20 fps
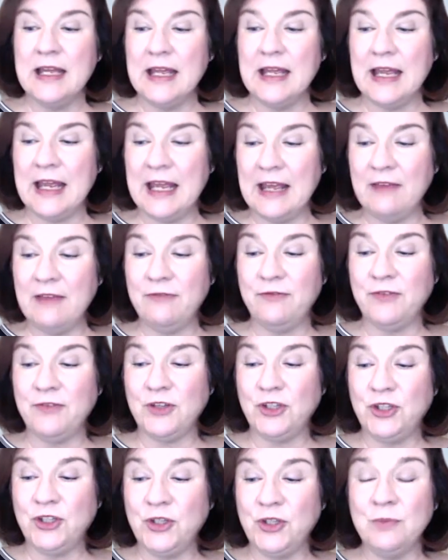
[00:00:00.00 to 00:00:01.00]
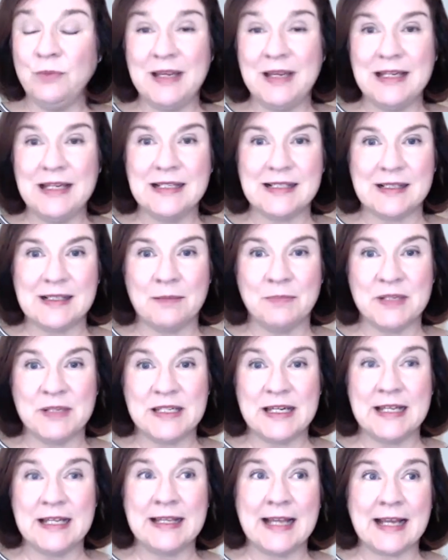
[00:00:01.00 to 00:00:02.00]
If you meet
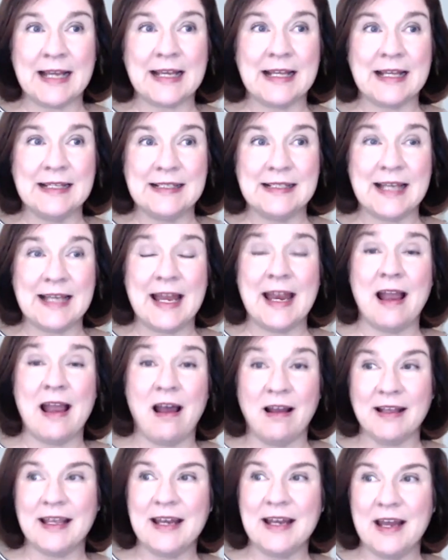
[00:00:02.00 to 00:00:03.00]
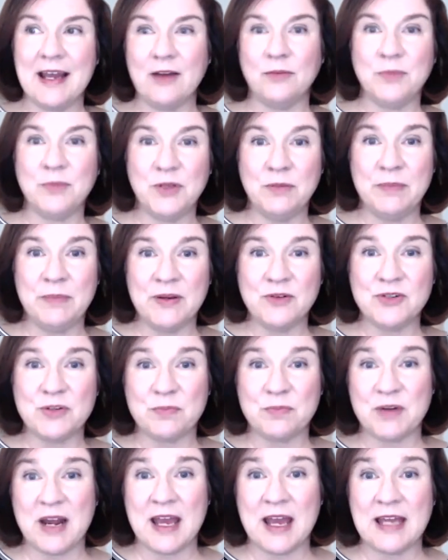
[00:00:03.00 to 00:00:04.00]
somebody that can say, I can help you build
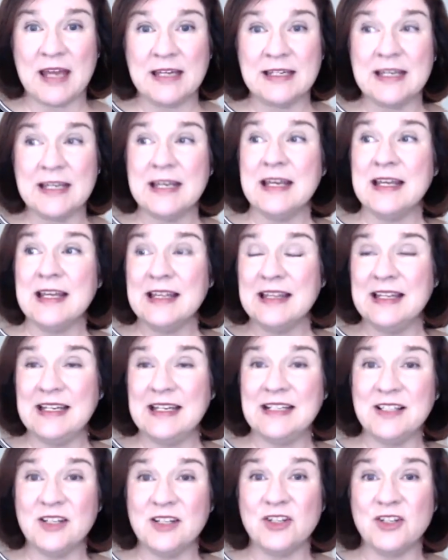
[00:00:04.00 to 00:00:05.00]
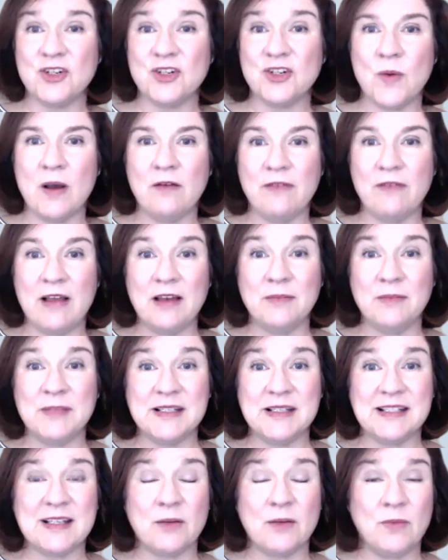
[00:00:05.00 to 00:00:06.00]
a brand, these are the 12
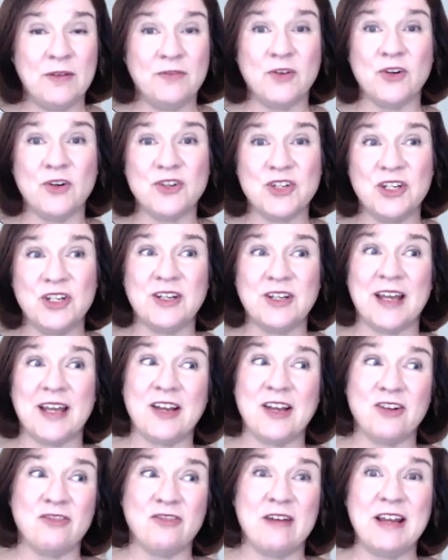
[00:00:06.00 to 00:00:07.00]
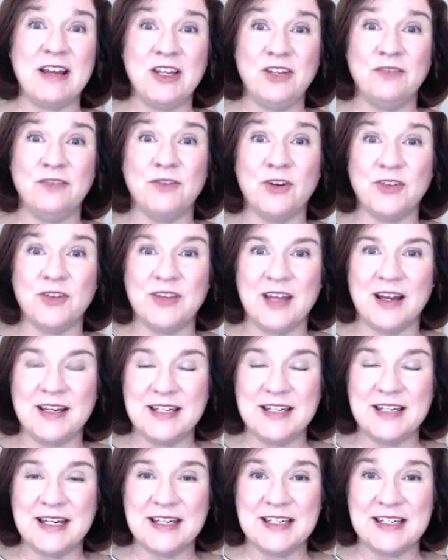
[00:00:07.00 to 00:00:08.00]
elements that we've got to look at. Great, you've got the
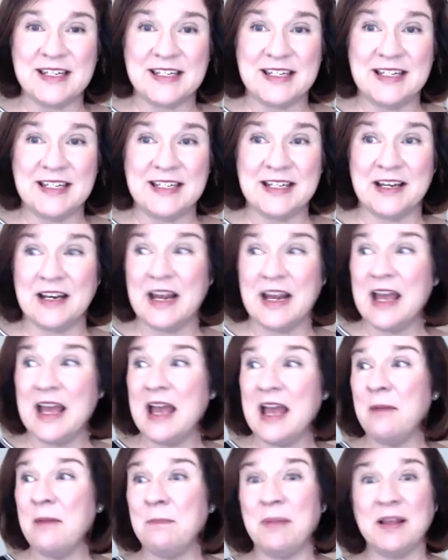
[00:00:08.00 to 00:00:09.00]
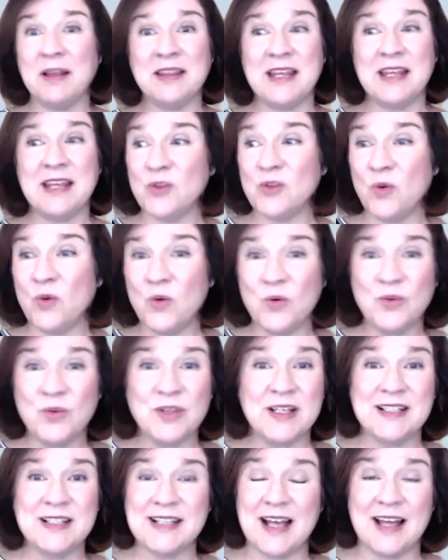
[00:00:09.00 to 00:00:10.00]
identity done, but there's all
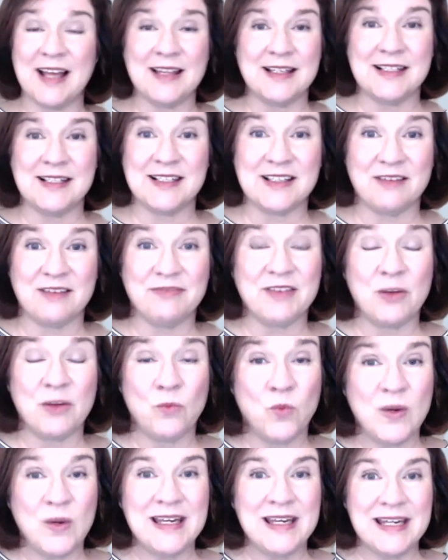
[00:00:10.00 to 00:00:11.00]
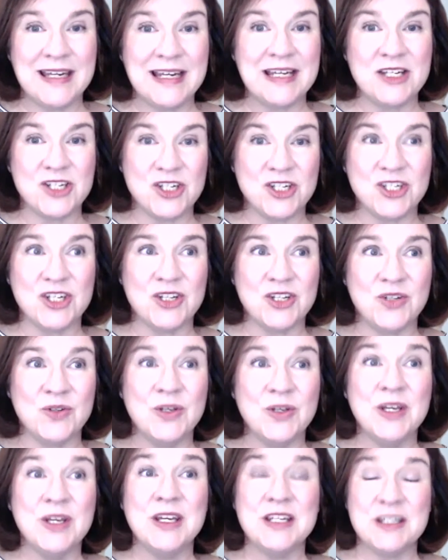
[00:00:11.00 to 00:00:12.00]
this other stuff that we need to
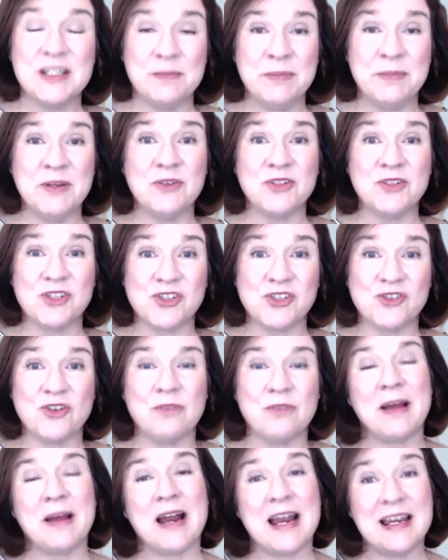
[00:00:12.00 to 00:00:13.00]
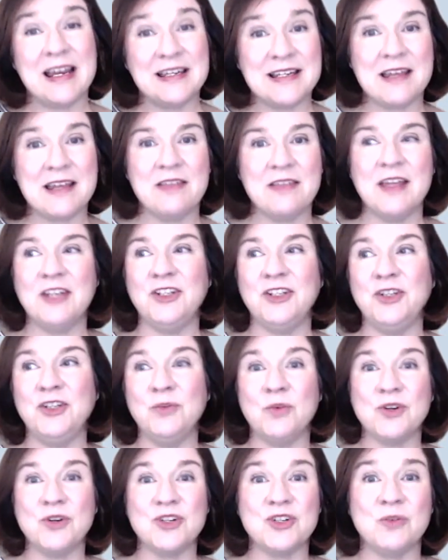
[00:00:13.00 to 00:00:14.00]
do to build a strong brand, then you
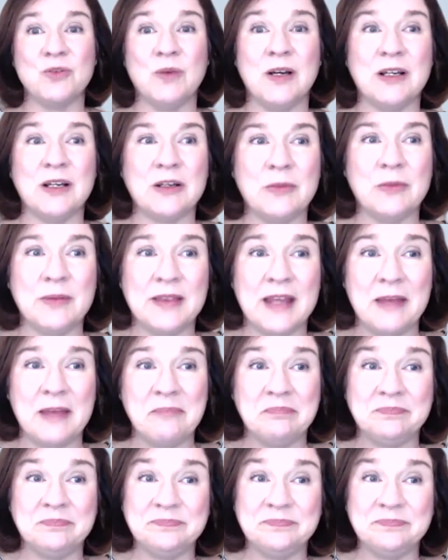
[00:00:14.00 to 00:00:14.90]
want to work with them.